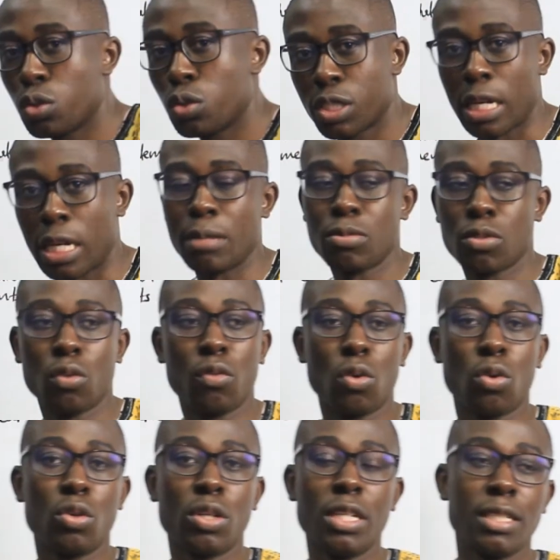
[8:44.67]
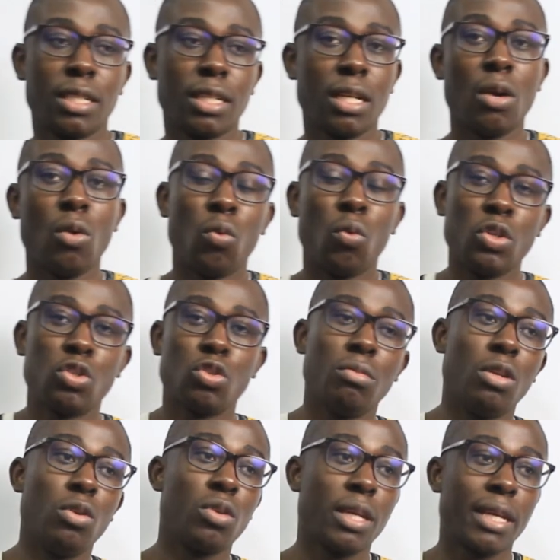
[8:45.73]
types of auditing, which we'll be
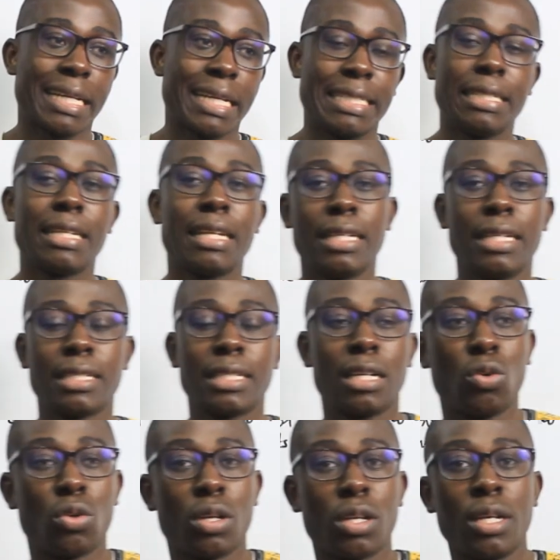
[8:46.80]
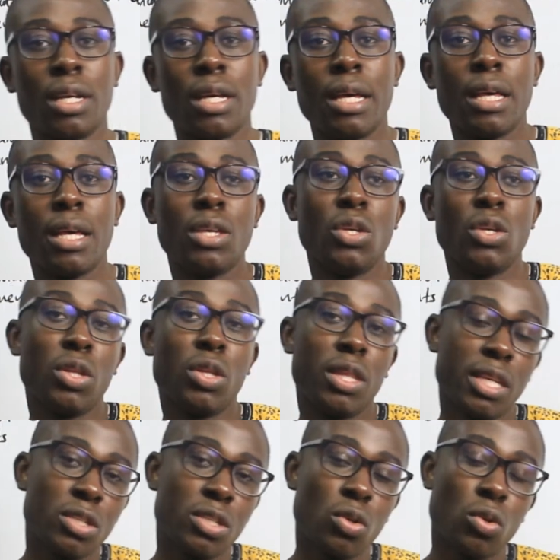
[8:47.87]
looking at it later on.
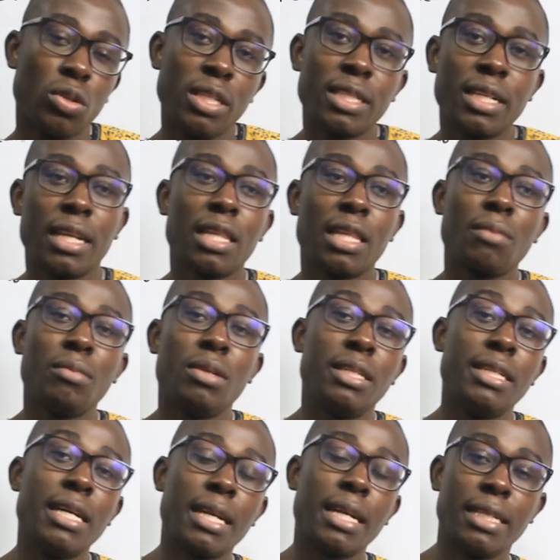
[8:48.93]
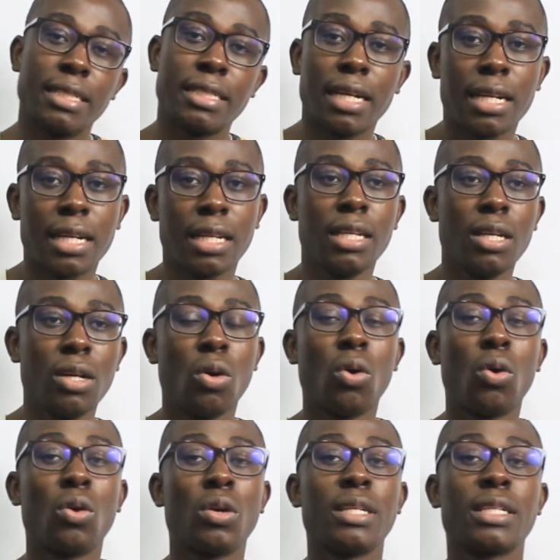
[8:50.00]
This audit can either be done internally
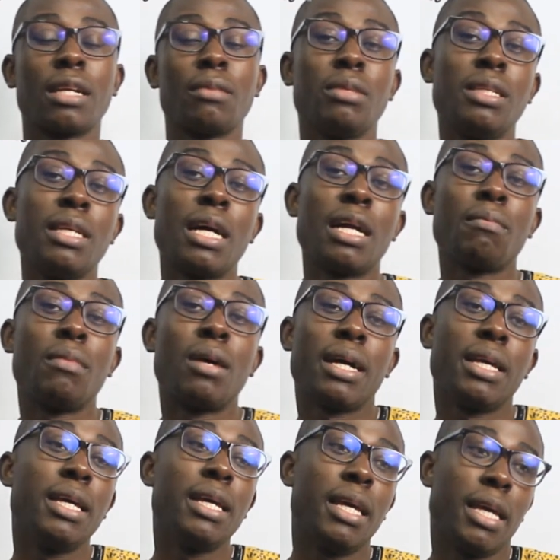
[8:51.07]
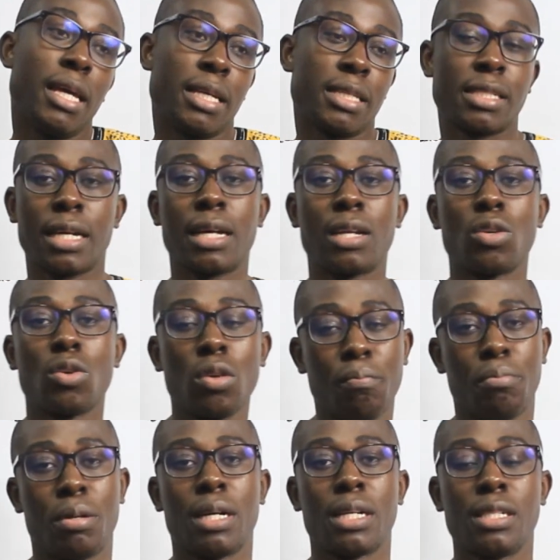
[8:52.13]
or it can be done by external
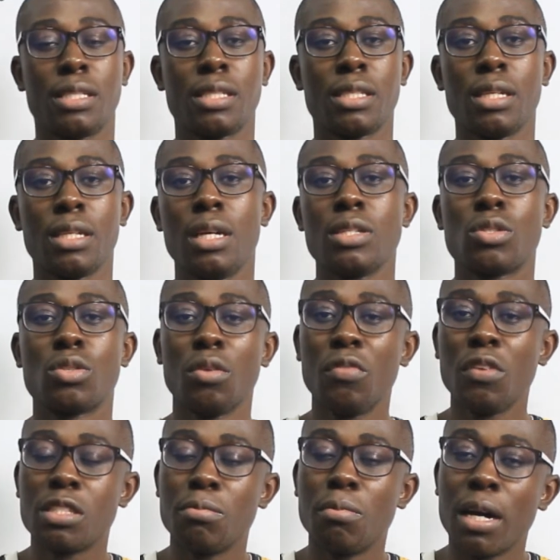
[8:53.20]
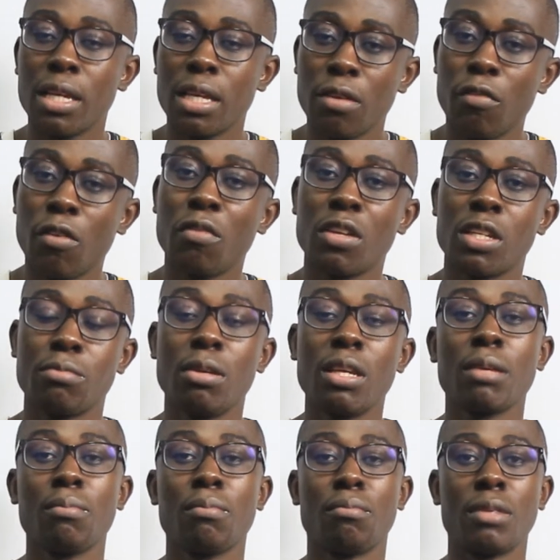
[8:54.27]
parties. So if it is
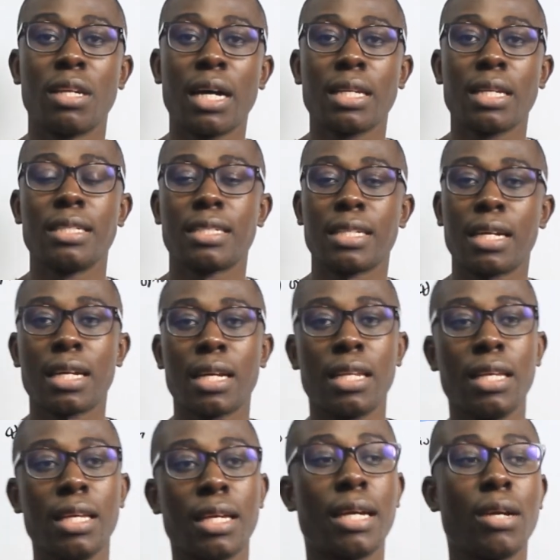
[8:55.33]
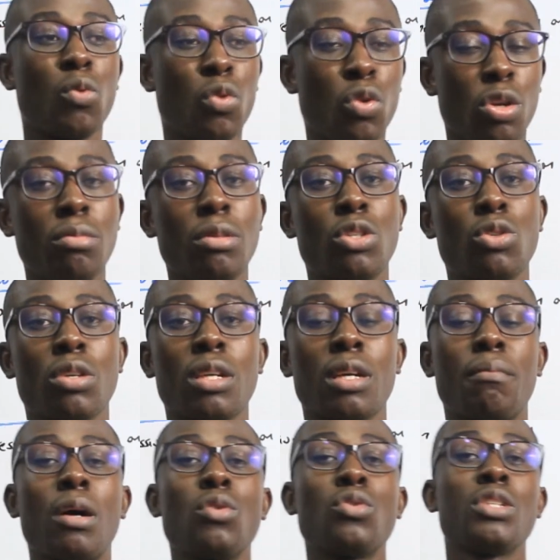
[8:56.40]
being done internally, we will be talking
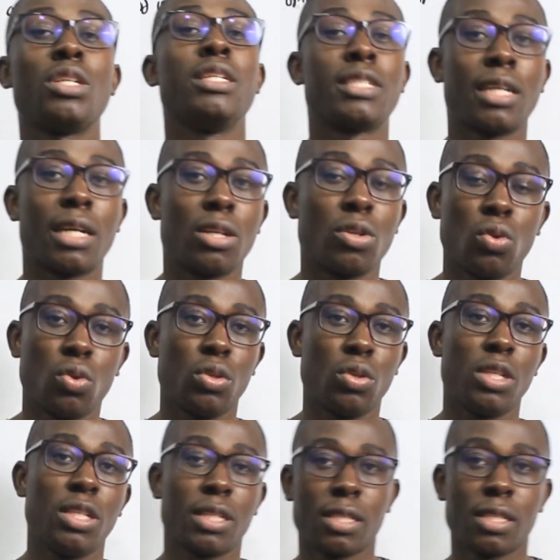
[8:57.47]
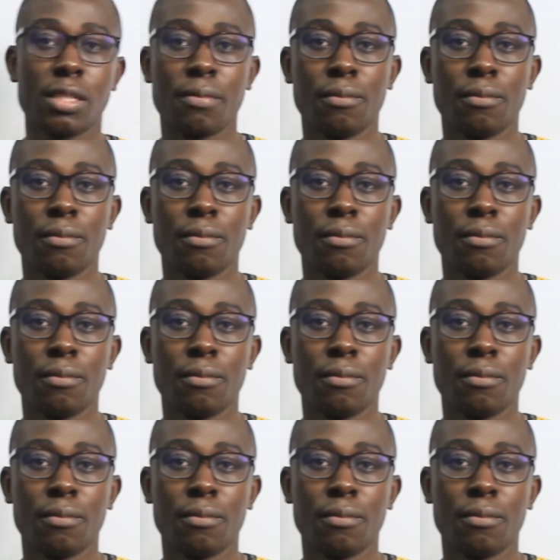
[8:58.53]
about internal auditors.